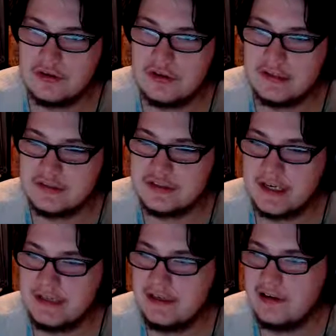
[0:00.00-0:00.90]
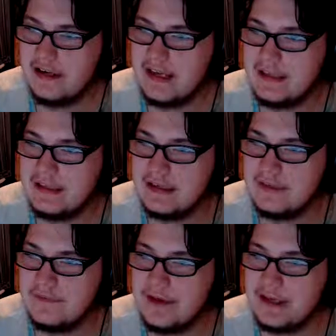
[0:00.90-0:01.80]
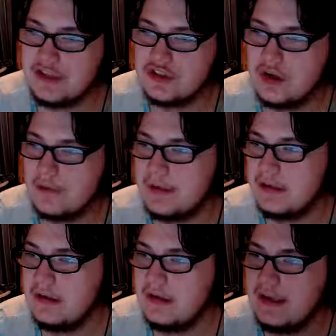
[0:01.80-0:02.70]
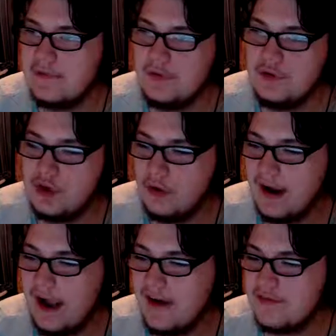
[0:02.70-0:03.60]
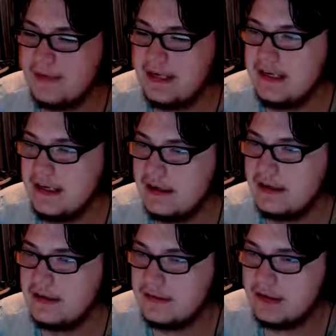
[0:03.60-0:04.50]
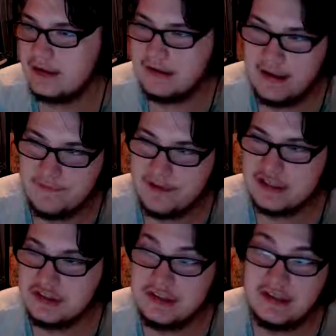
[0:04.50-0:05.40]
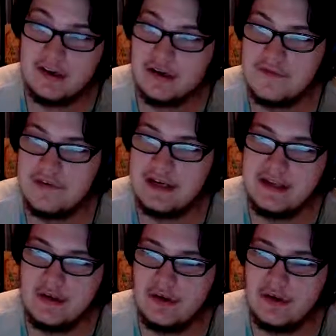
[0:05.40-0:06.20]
Corrector Secondary and then Vegas Sharpen. If you don't have Media FX, then go to Video